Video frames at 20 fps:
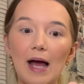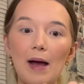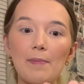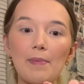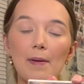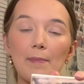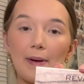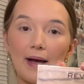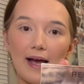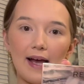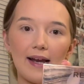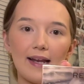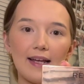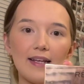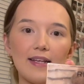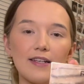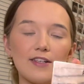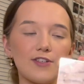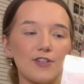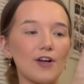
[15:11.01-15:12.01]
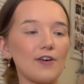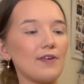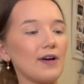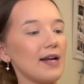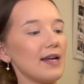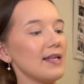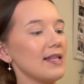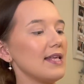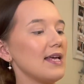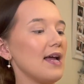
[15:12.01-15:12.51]
palette, sorry.
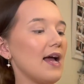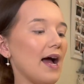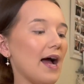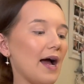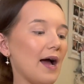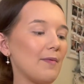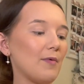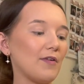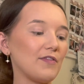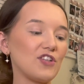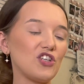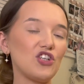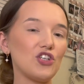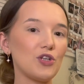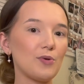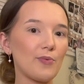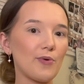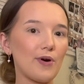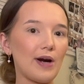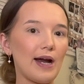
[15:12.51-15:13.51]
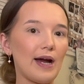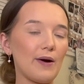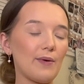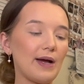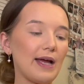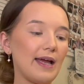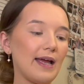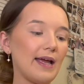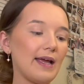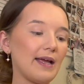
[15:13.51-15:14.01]
Obviously she brought out
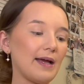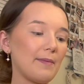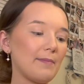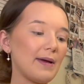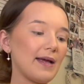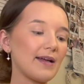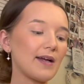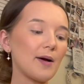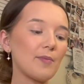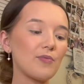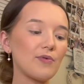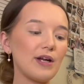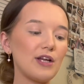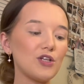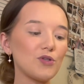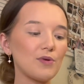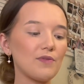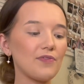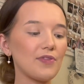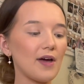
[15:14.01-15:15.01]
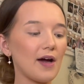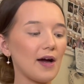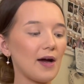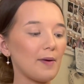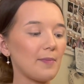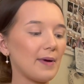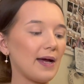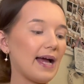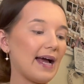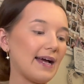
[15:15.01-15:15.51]
a makeup range with them,
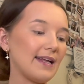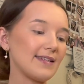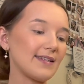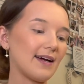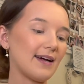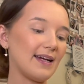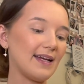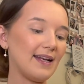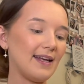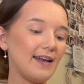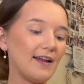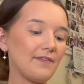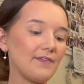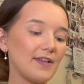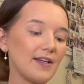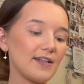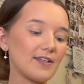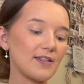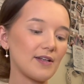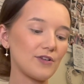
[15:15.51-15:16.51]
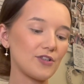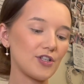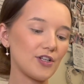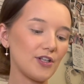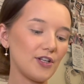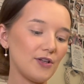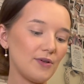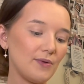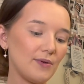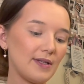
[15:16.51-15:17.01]
and I love this. I'll show
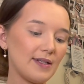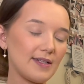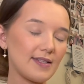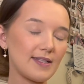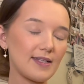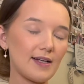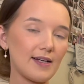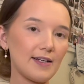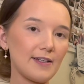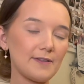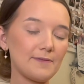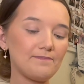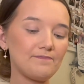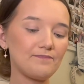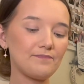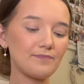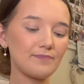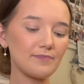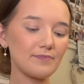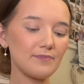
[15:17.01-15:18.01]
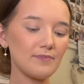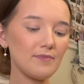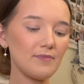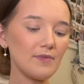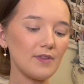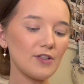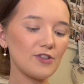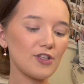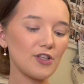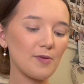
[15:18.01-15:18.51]
you inside.
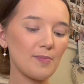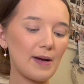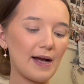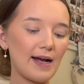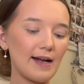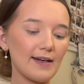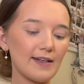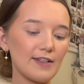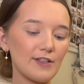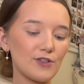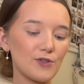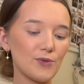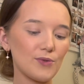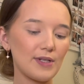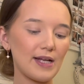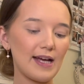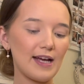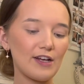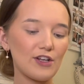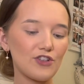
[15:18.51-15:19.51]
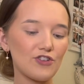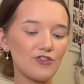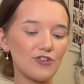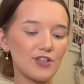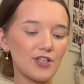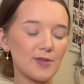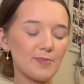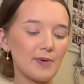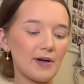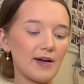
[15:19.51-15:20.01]
So the palette is called Extra
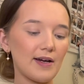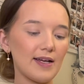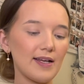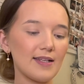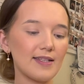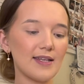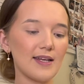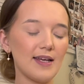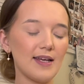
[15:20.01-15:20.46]
Spice.